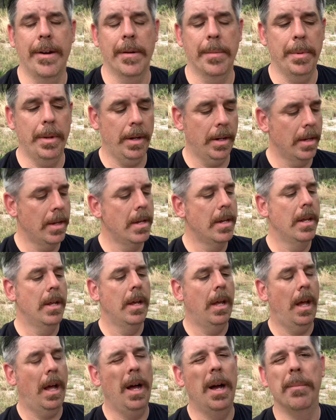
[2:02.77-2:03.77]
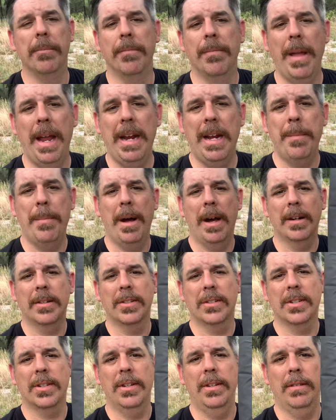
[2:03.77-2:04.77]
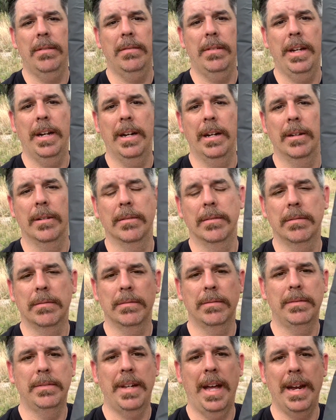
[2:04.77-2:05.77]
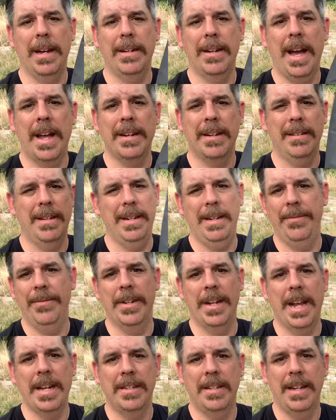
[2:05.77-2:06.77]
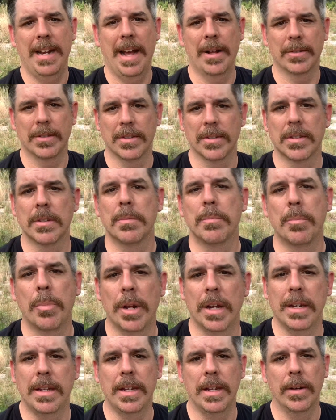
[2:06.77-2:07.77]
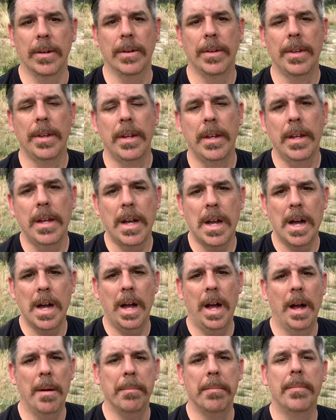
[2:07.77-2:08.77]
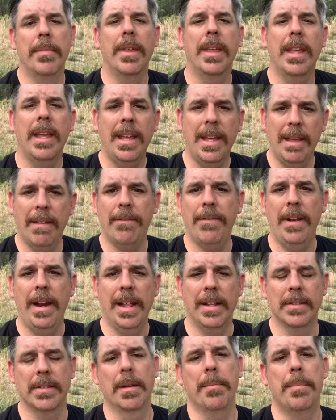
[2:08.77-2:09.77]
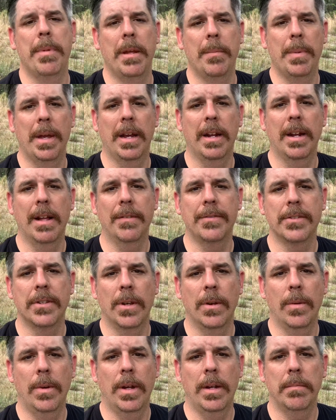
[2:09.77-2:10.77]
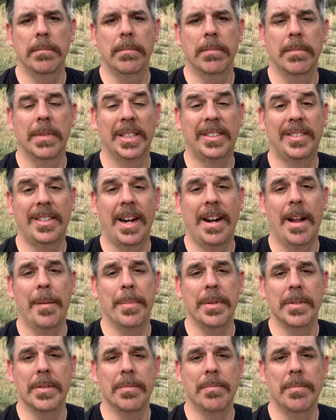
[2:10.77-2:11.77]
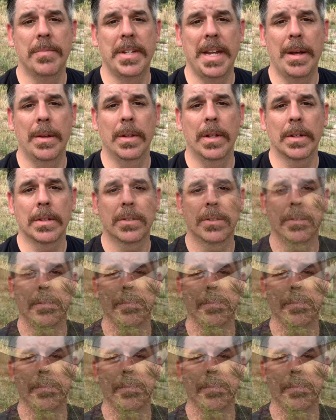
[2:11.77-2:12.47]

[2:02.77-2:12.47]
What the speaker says: But 80 bucks, you know, not even 19 ounces, pretty good deal if it ends up being big enough. So let's set it up and see how it looks.